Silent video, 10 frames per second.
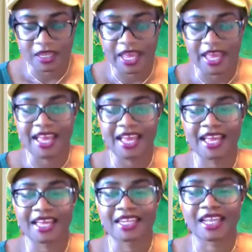
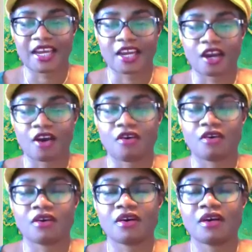and let go.
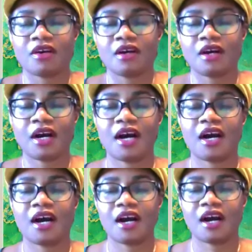
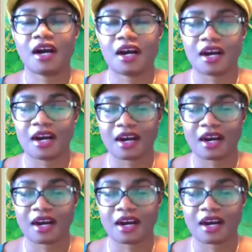Oh.